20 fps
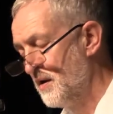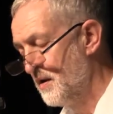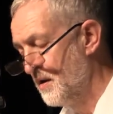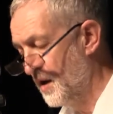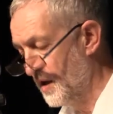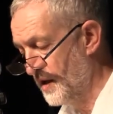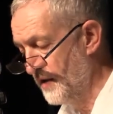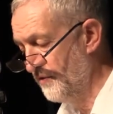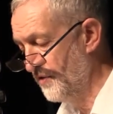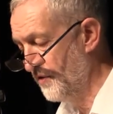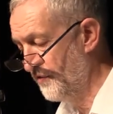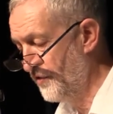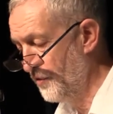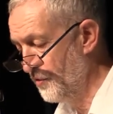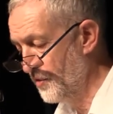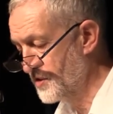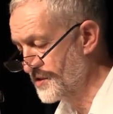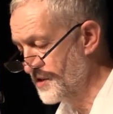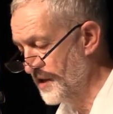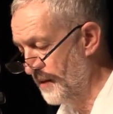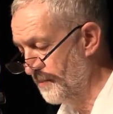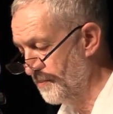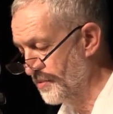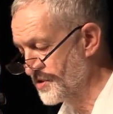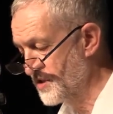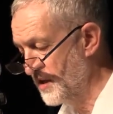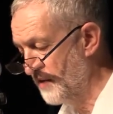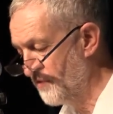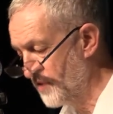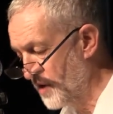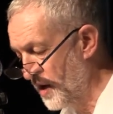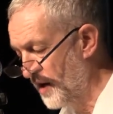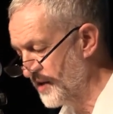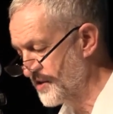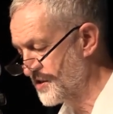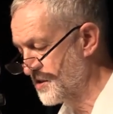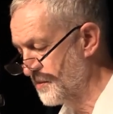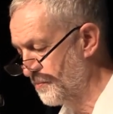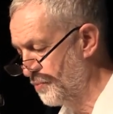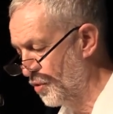I'll give you a few examples. They've cut
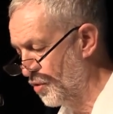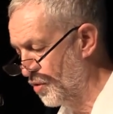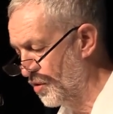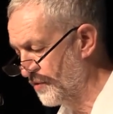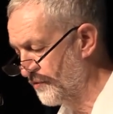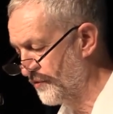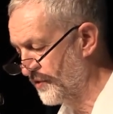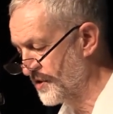support for